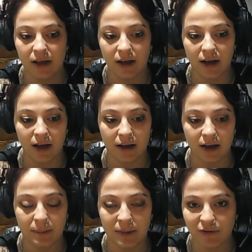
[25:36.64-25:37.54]

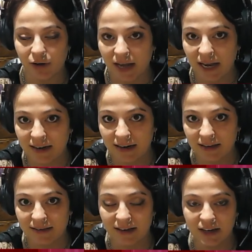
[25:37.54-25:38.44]
I pick 4
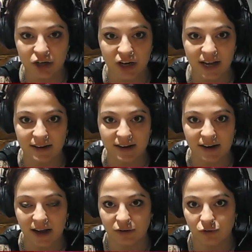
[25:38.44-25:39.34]
candidates and each candidate
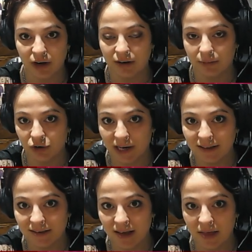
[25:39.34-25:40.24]
has random
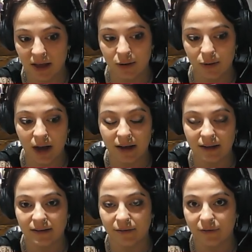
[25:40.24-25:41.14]
traits and then you
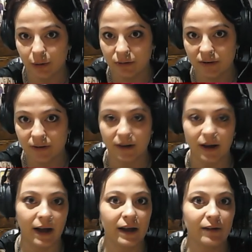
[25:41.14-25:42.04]
guys vote.
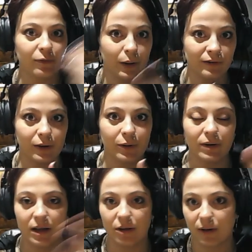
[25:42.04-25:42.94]
I have 1 vote
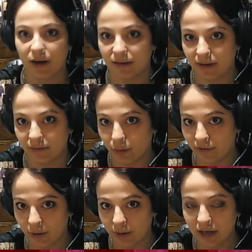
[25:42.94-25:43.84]
and you guys have 1
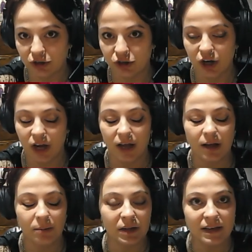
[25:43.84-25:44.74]
vote each.
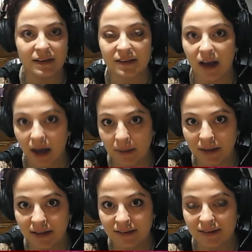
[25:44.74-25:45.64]
Please
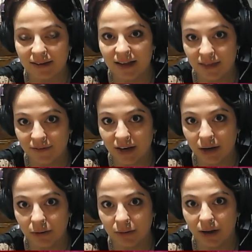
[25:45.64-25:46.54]
comment in the
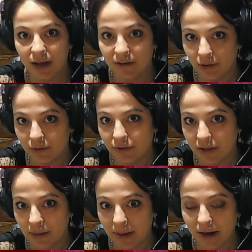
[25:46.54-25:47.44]
video and vote for
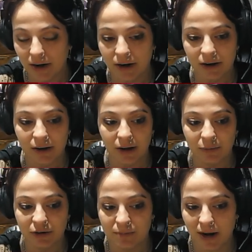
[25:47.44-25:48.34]
the mayor,
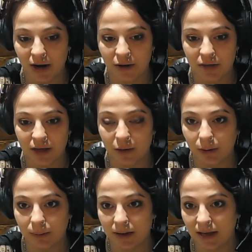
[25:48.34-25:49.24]
which mayor you think
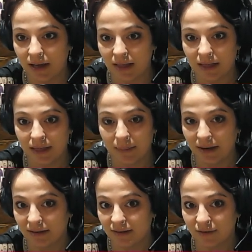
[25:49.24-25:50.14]
will be the
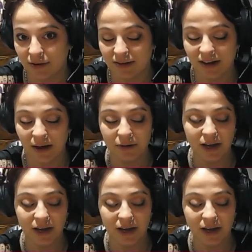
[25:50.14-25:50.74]
best for the town.